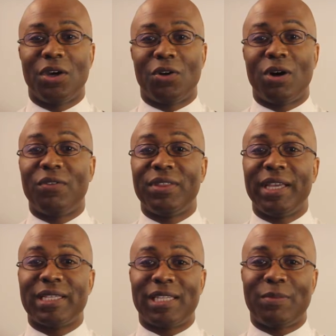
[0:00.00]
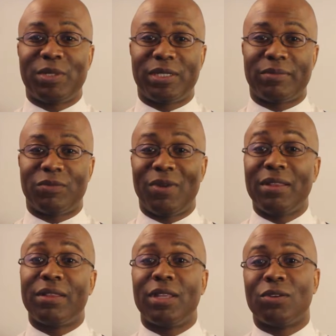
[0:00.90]
are often the exception
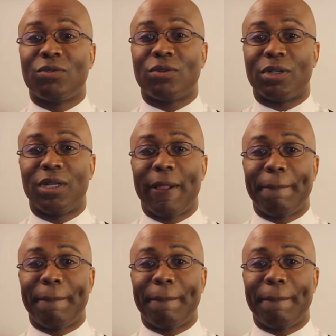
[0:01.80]
rather than the rule,